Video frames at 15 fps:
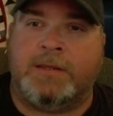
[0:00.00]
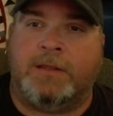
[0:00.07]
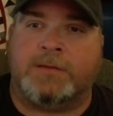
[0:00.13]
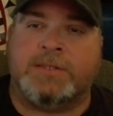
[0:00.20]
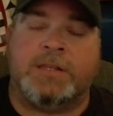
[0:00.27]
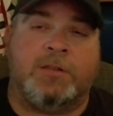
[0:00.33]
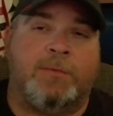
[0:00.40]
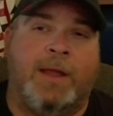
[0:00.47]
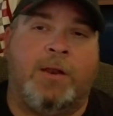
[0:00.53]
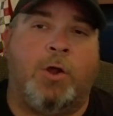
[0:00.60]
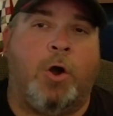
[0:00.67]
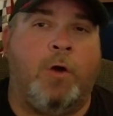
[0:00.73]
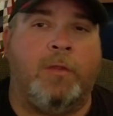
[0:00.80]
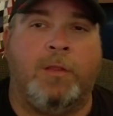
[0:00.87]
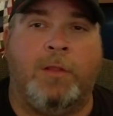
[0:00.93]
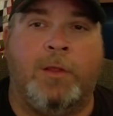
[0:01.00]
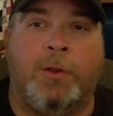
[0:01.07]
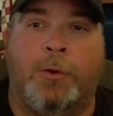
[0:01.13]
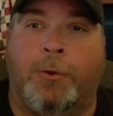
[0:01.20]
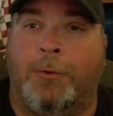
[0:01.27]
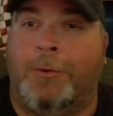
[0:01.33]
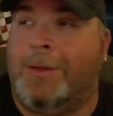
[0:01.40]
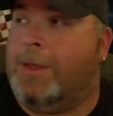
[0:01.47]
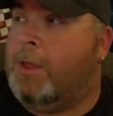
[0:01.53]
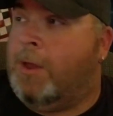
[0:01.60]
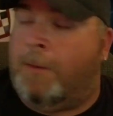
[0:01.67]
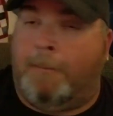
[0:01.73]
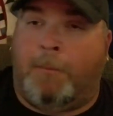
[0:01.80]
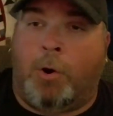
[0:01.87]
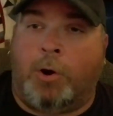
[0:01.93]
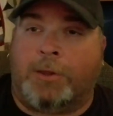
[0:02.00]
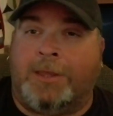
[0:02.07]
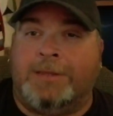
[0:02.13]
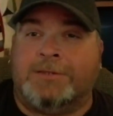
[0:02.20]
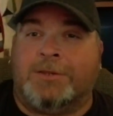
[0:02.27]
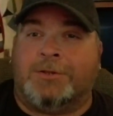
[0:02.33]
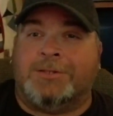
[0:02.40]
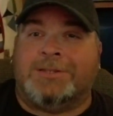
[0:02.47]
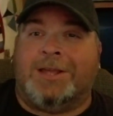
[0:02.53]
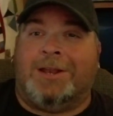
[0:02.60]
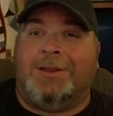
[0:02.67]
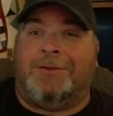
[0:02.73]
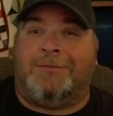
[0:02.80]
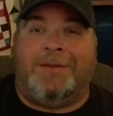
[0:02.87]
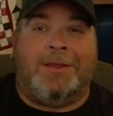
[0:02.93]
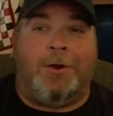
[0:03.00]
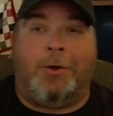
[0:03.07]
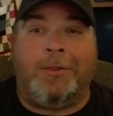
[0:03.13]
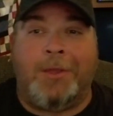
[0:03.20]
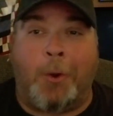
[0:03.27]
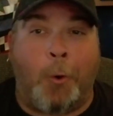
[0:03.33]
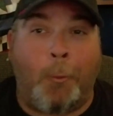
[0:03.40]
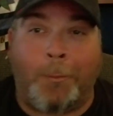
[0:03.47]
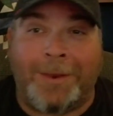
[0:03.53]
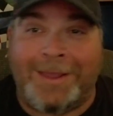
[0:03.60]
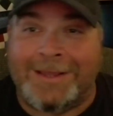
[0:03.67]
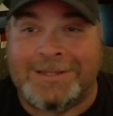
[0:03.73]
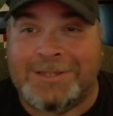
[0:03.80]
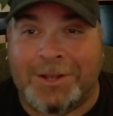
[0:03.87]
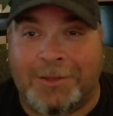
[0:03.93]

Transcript: you know, seal around all the little markings on the side of your vehicle, all the openings.